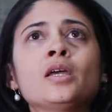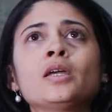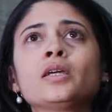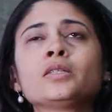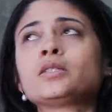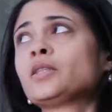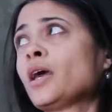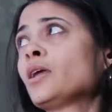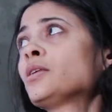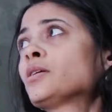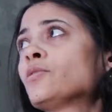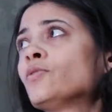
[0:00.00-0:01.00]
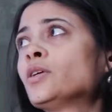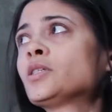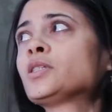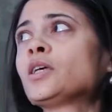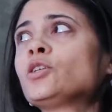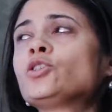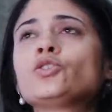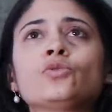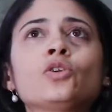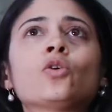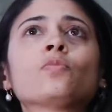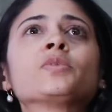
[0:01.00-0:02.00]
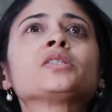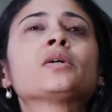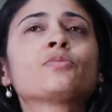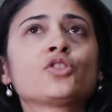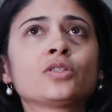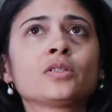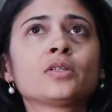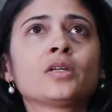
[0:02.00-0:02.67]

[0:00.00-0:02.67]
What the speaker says: is then converts into your perception.